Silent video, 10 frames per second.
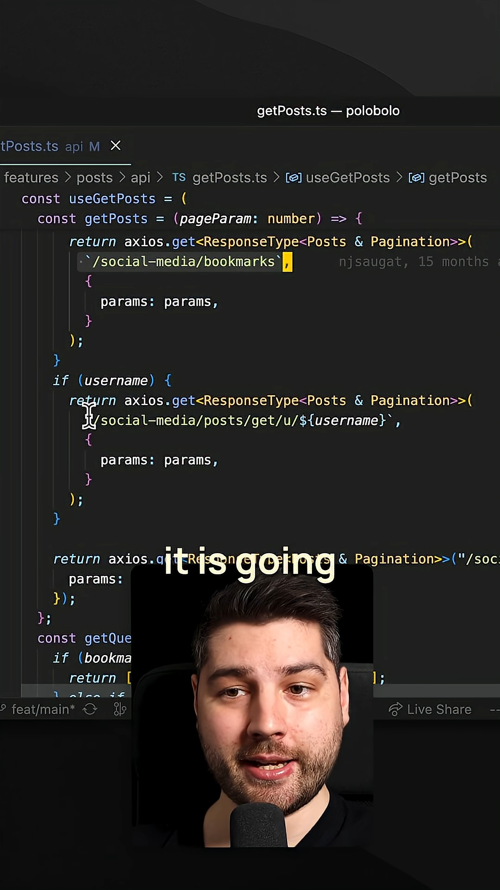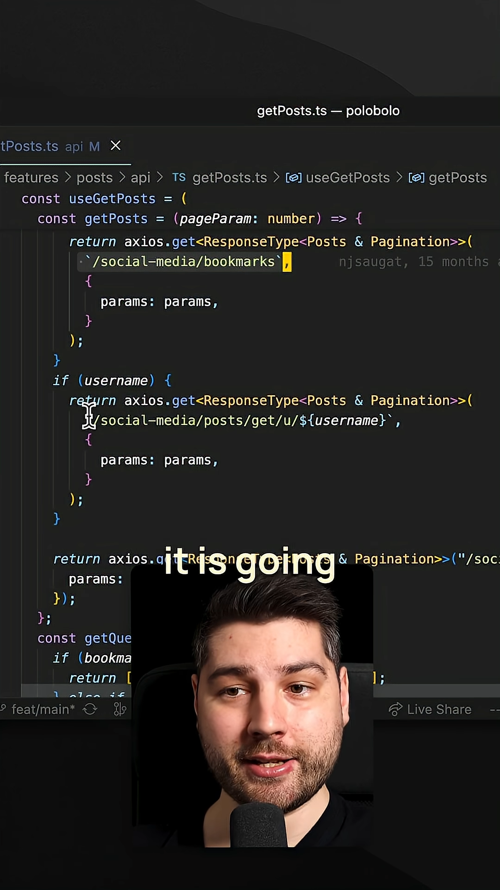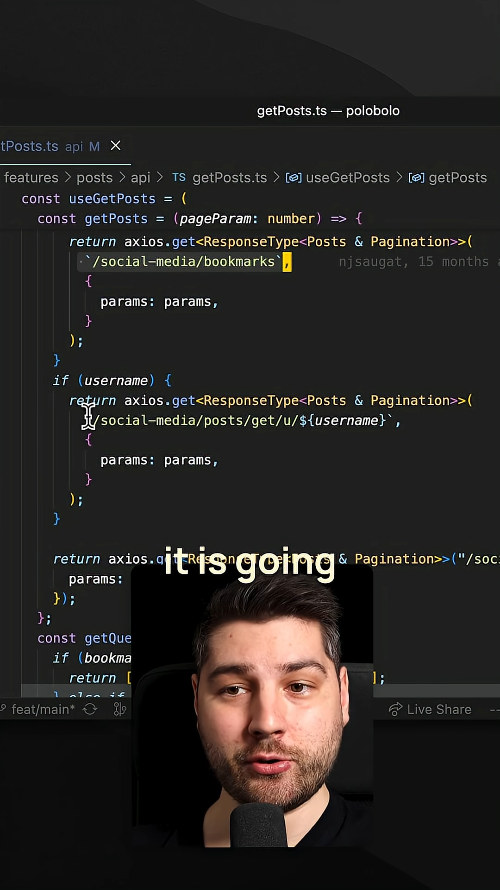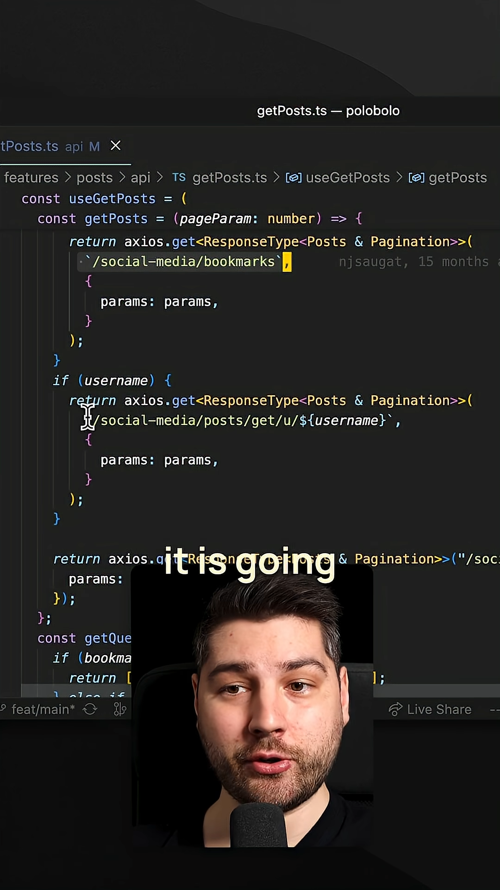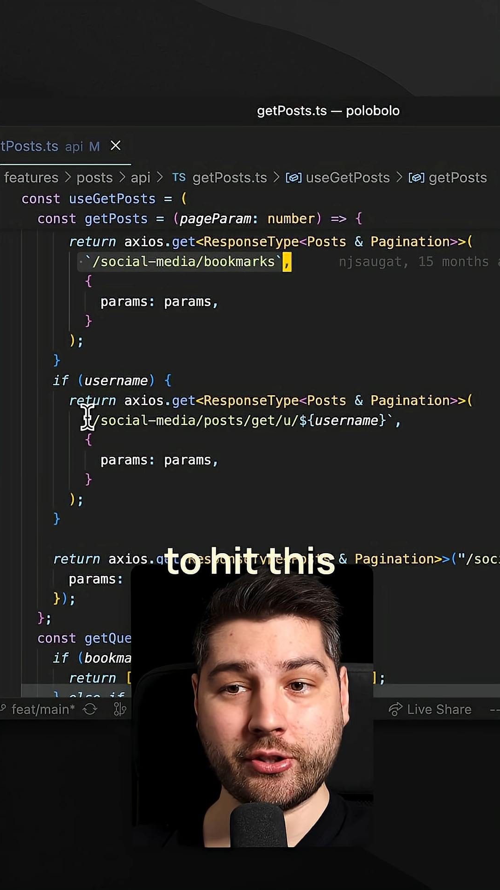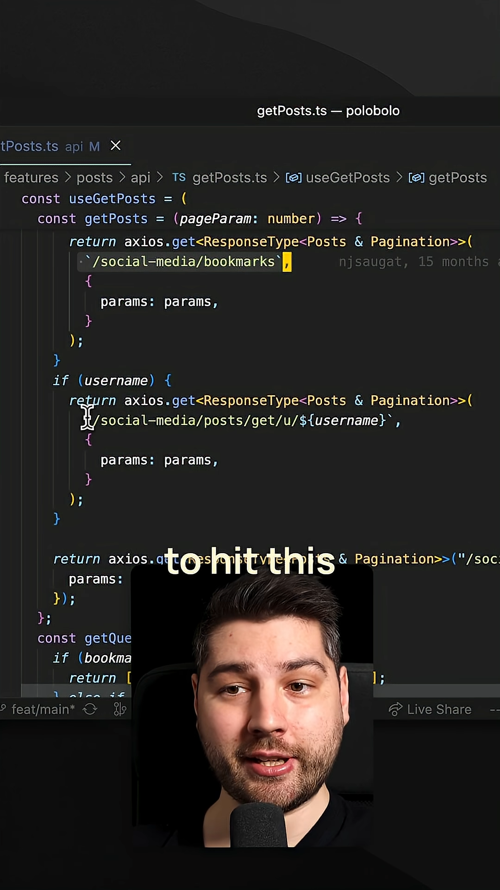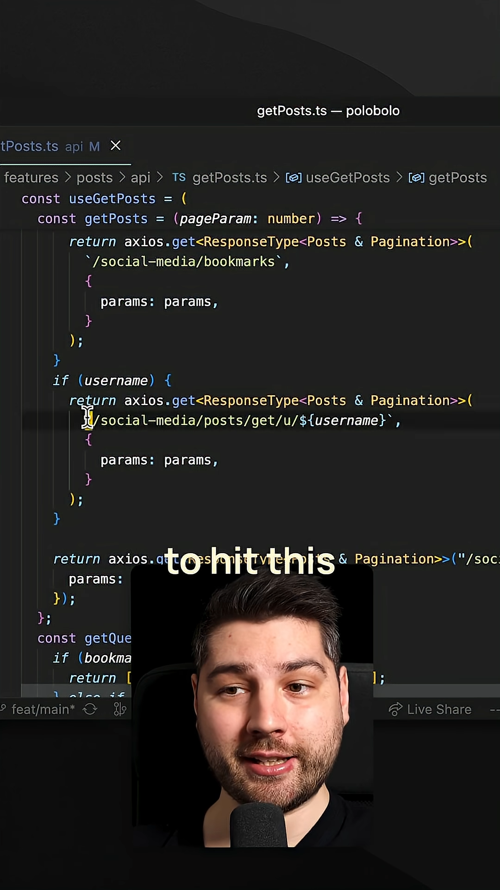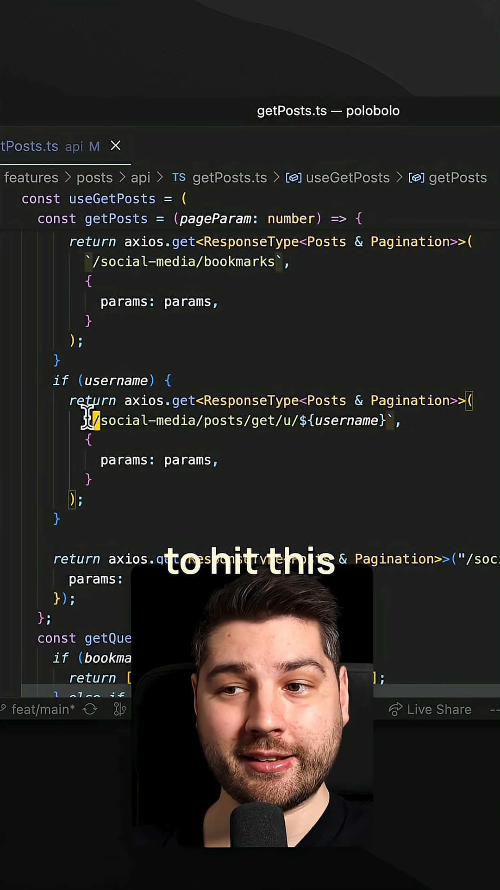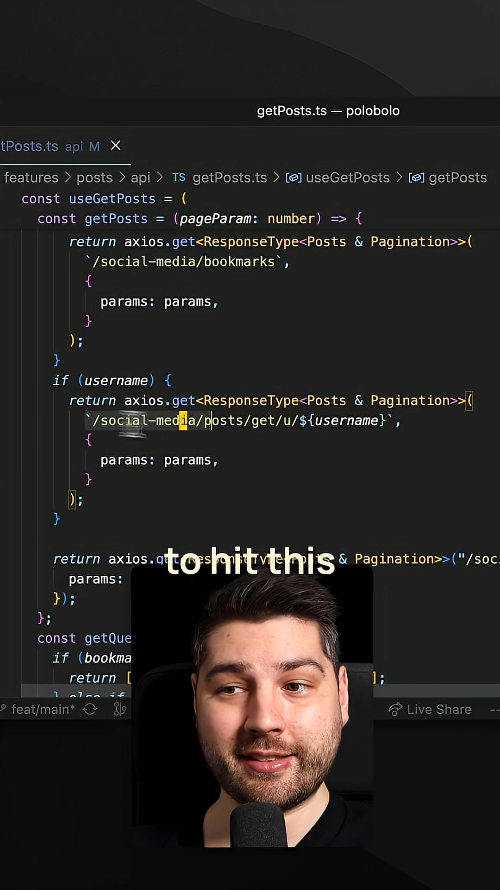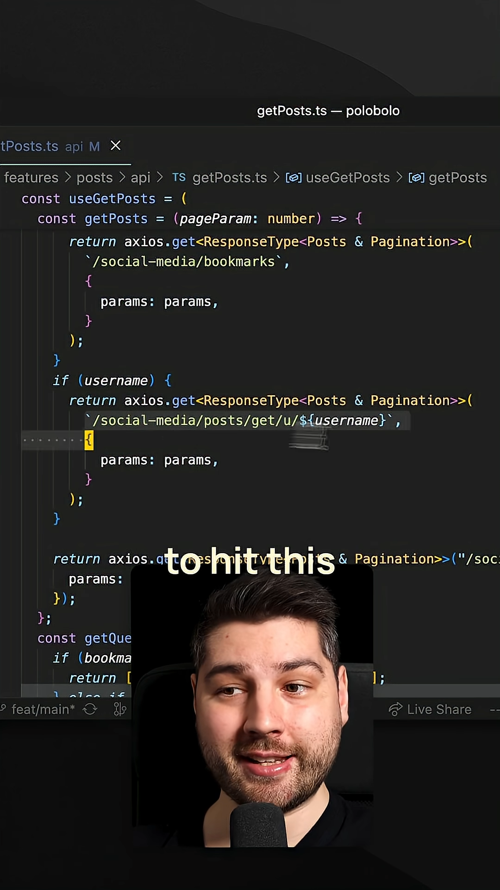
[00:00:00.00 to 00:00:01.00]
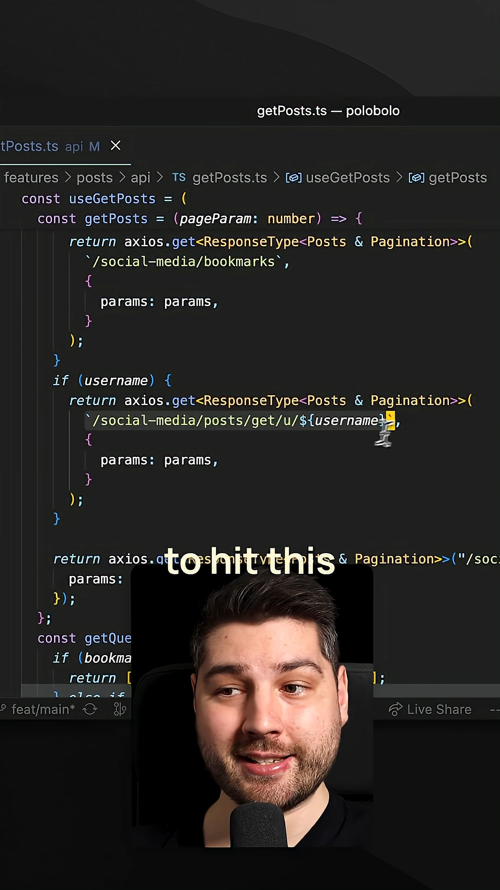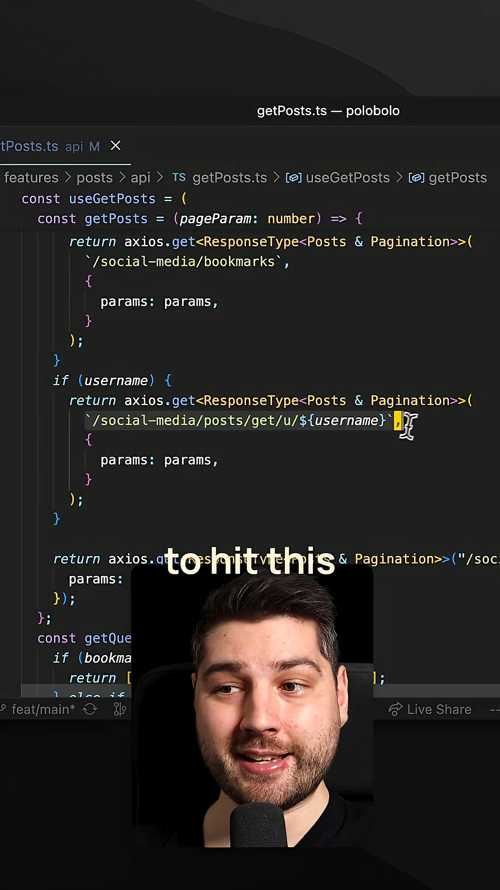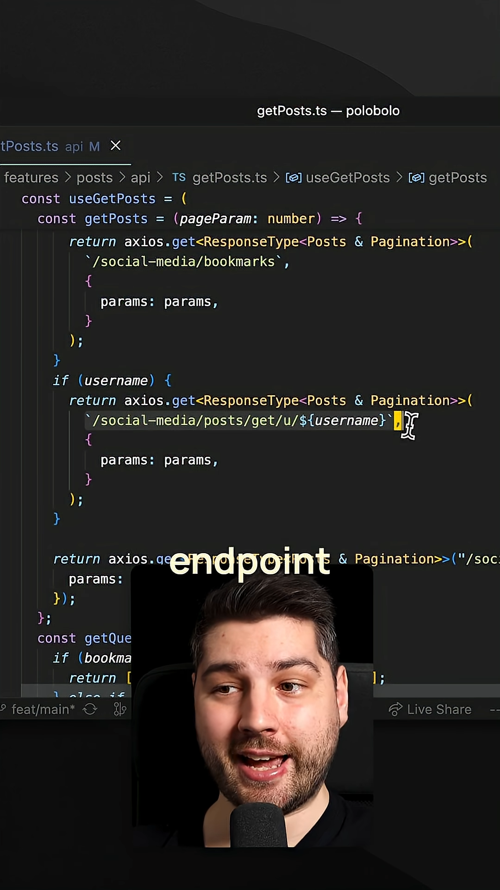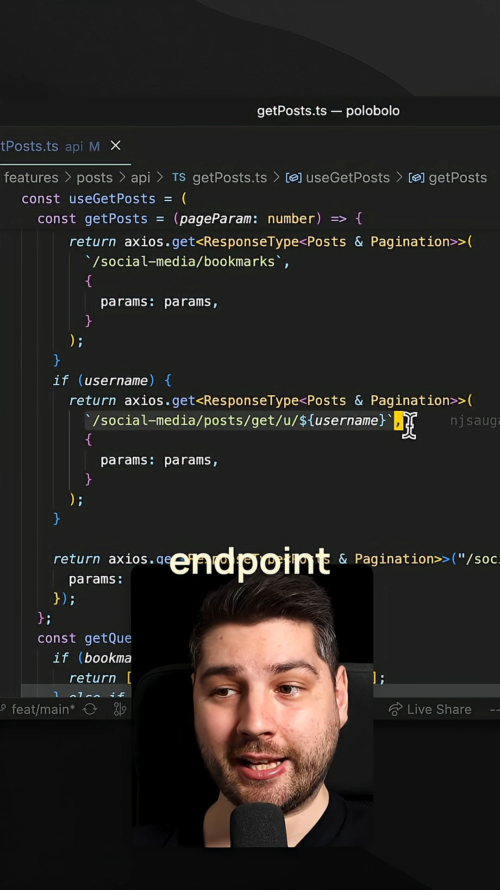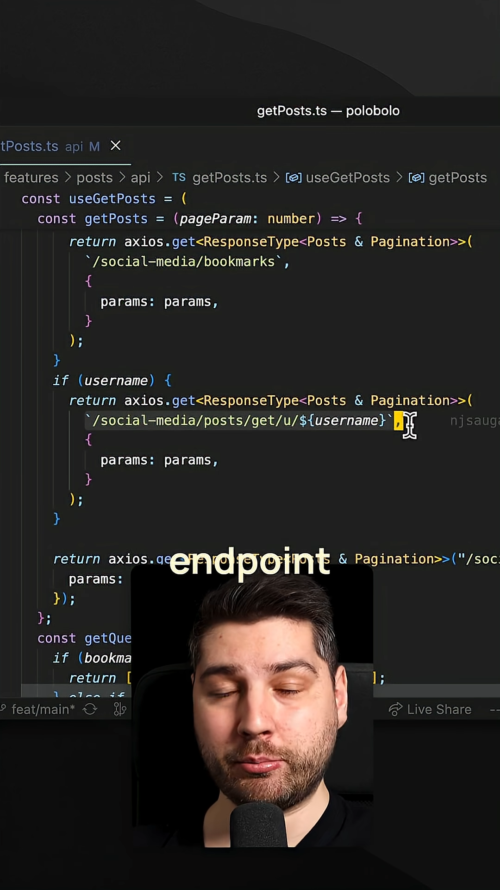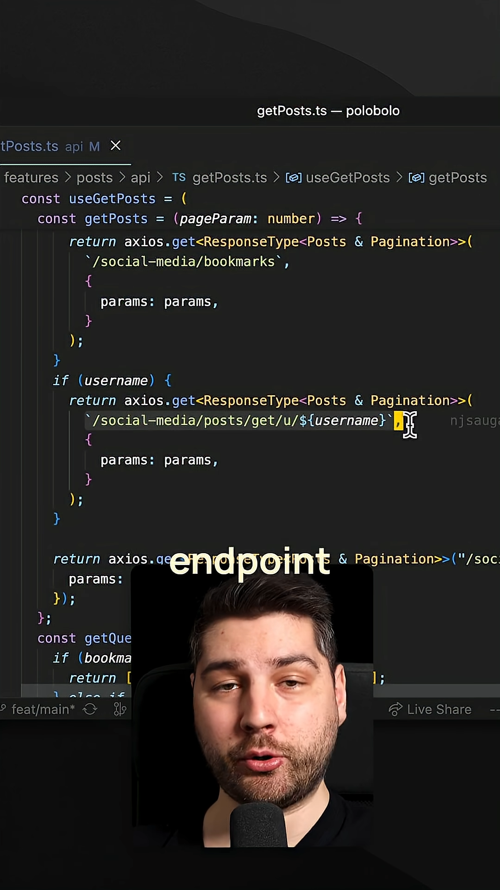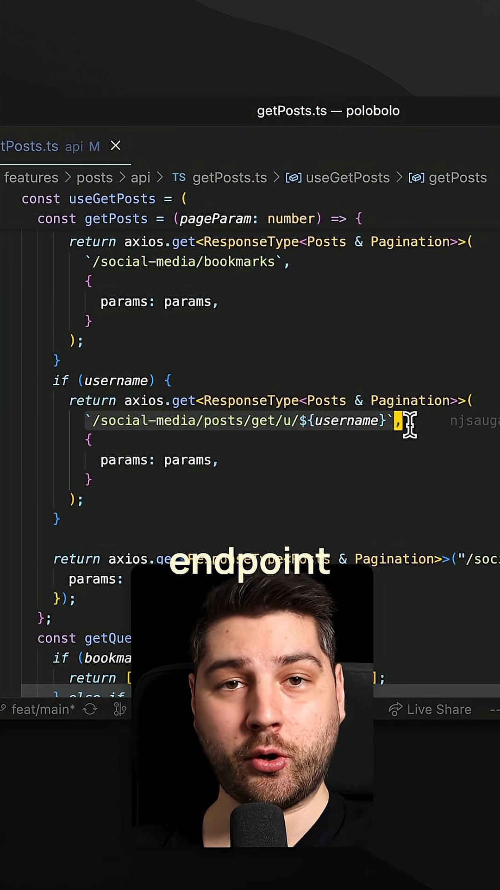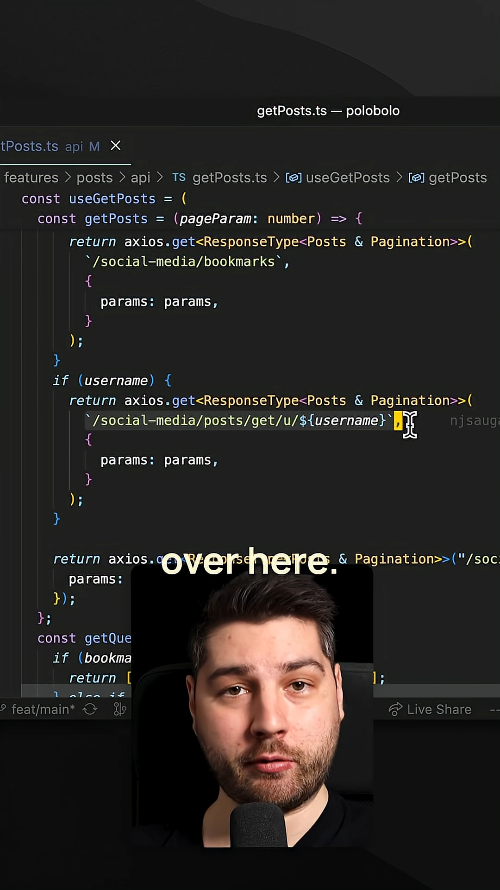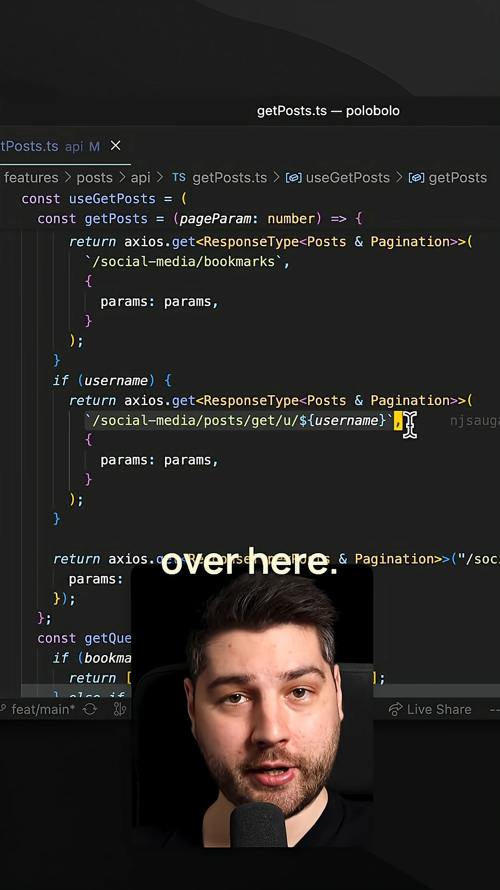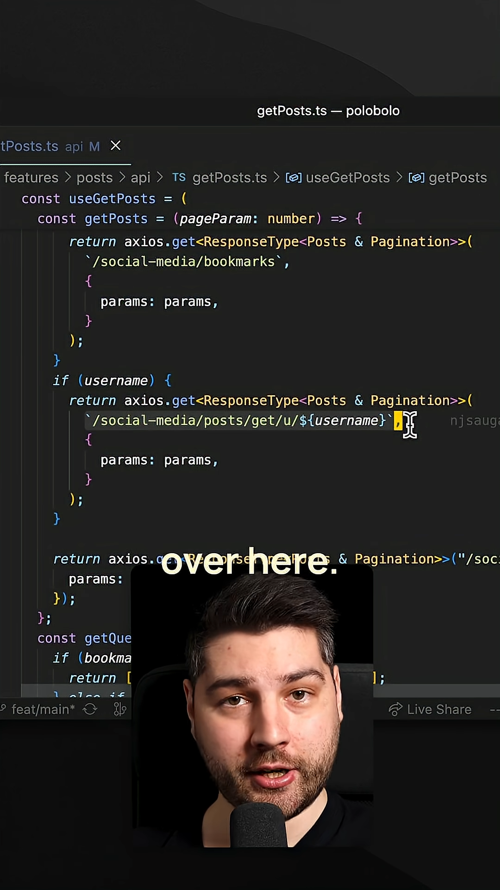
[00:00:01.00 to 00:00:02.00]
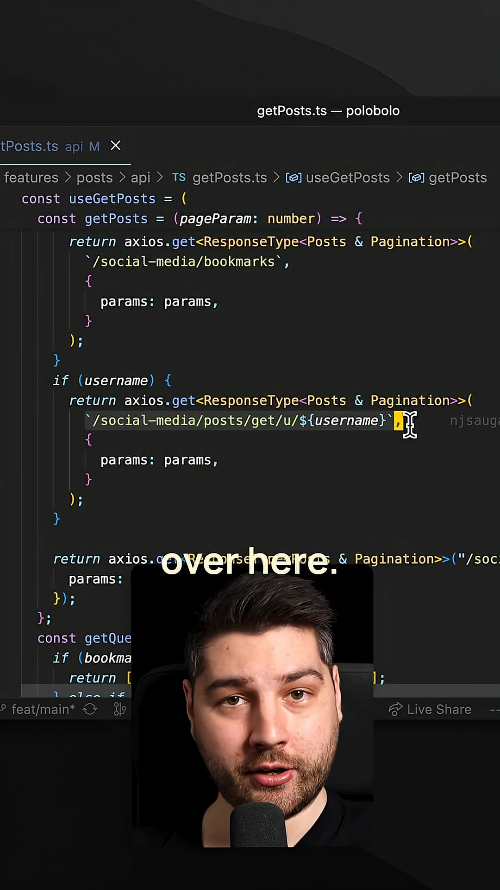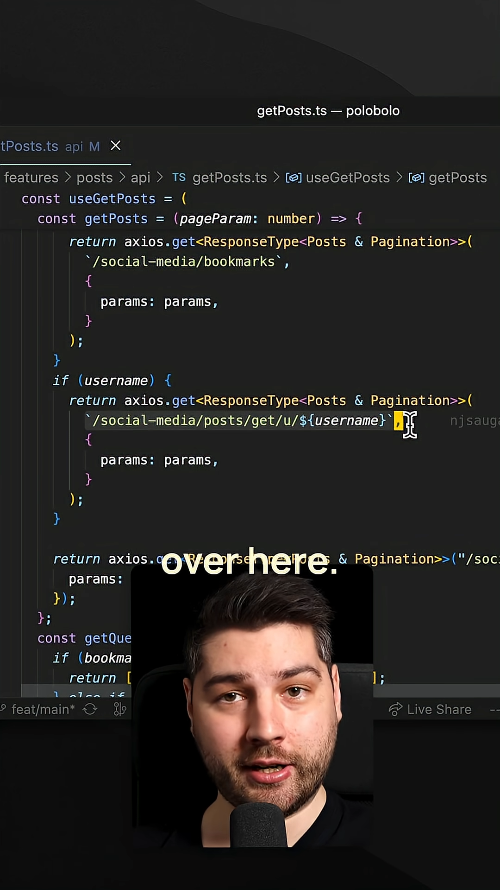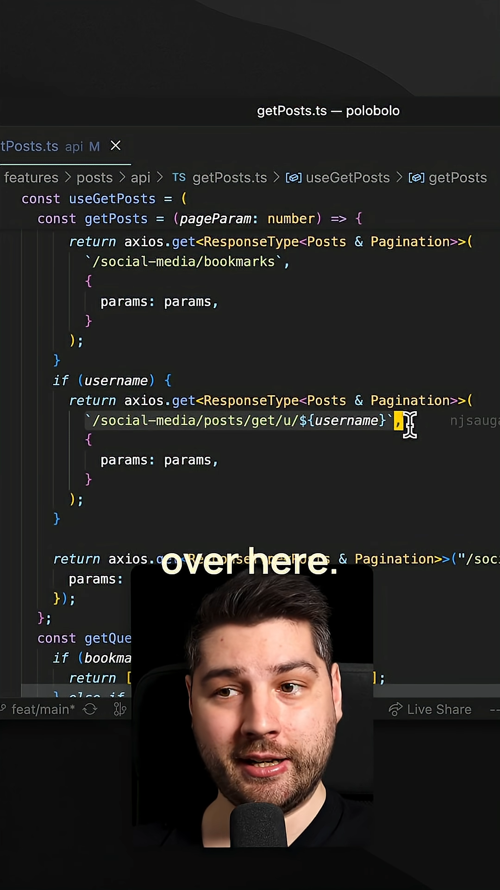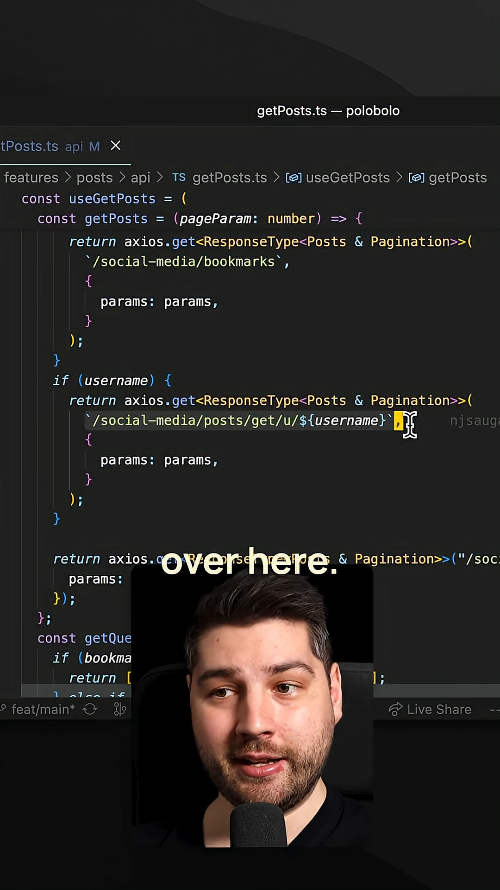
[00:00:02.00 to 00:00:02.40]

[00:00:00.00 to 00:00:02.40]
it is going to hit this endpoint over here.